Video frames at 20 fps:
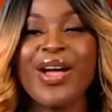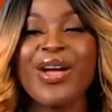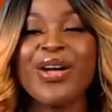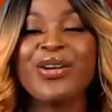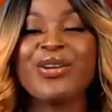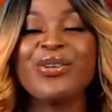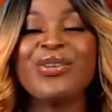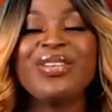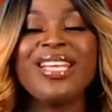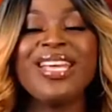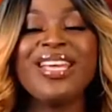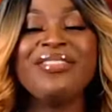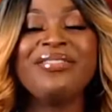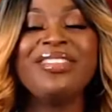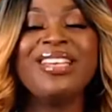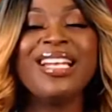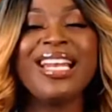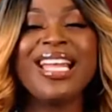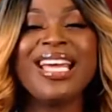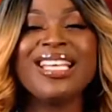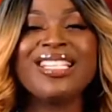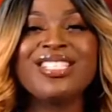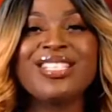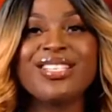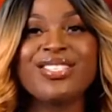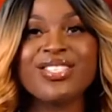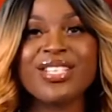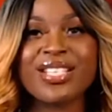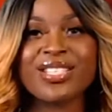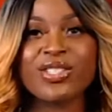Good evening, ladies
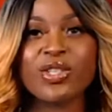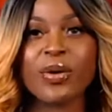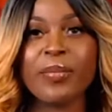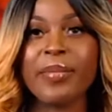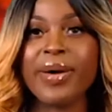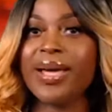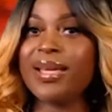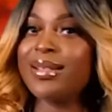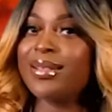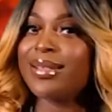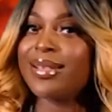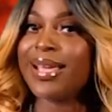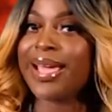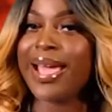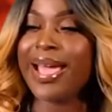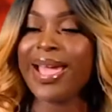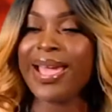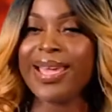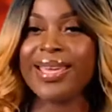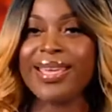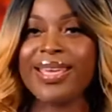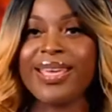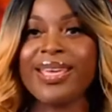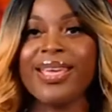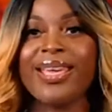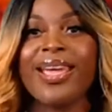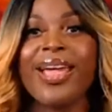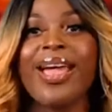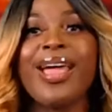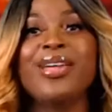and gentlemen.
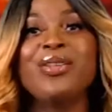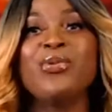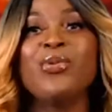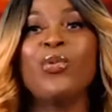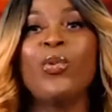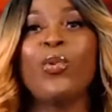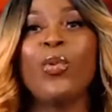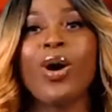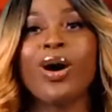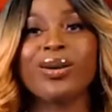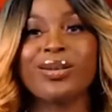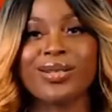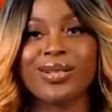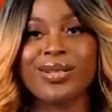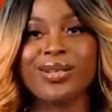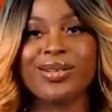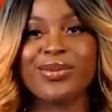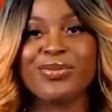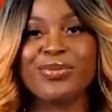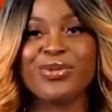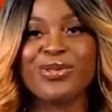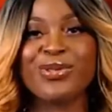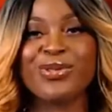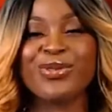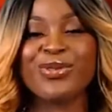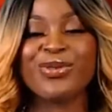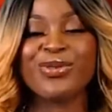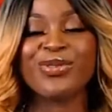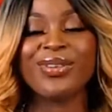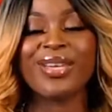Hey, and welcome
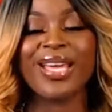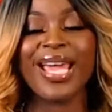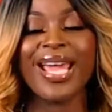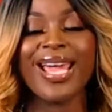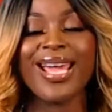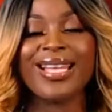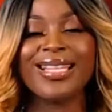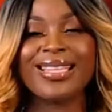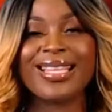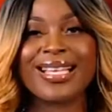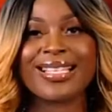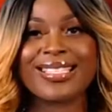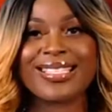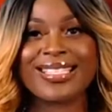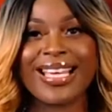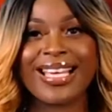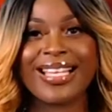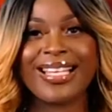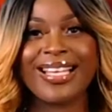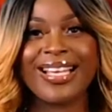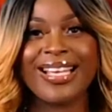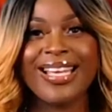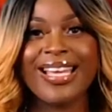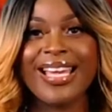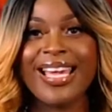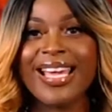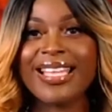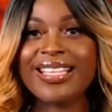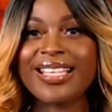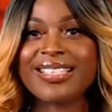to Etincelle.
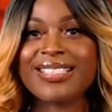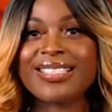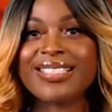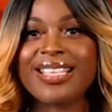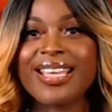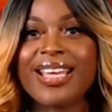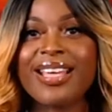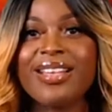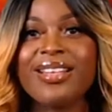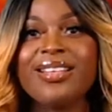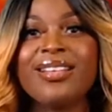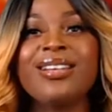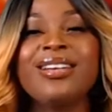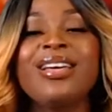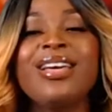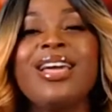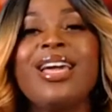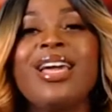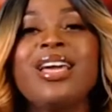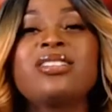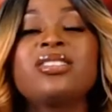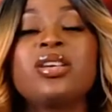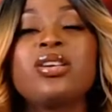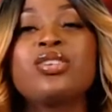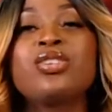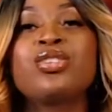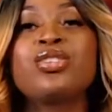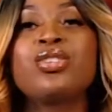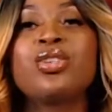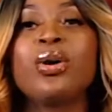Etincelle is a
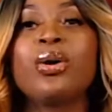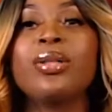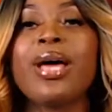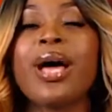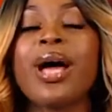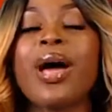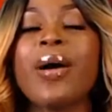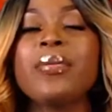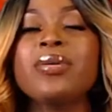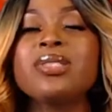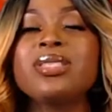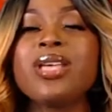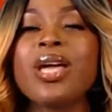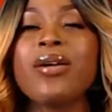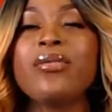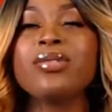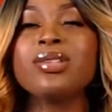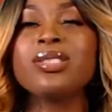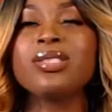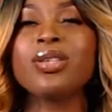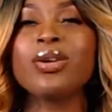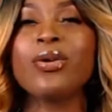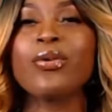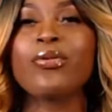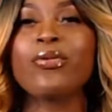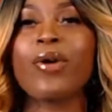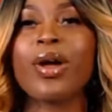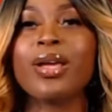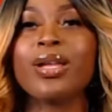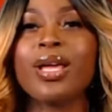show that happens every single
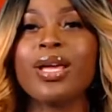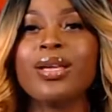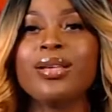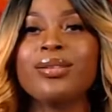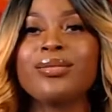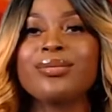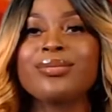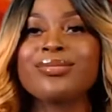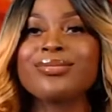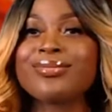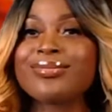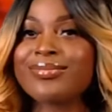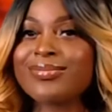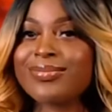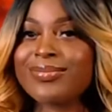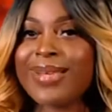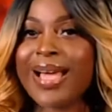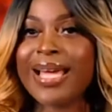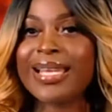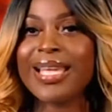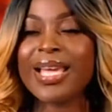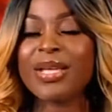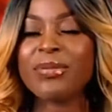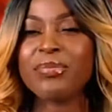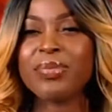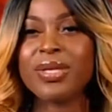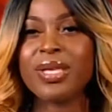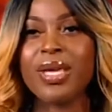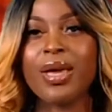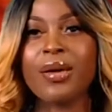Friday at 8
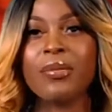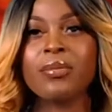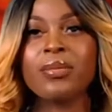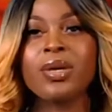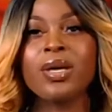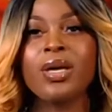p.m.